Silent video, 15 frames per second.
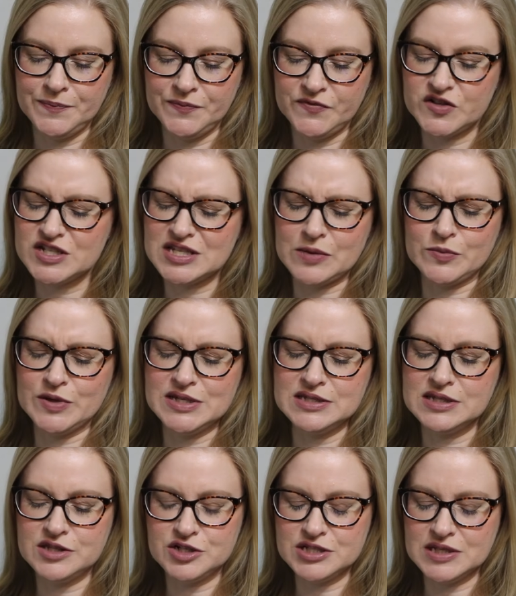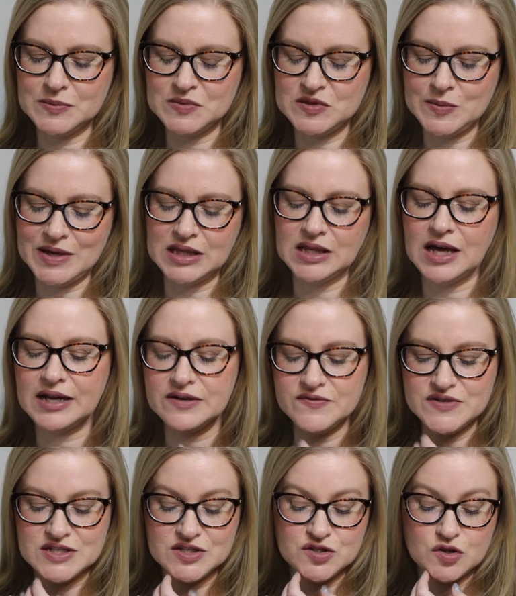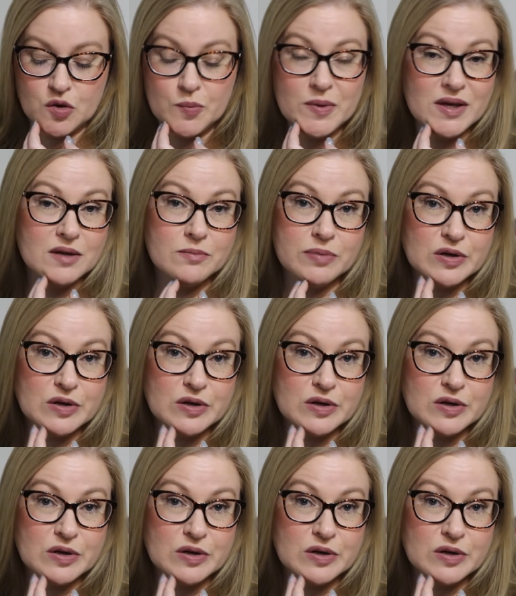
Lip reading: For some reason, there seems to be a lot of dystopian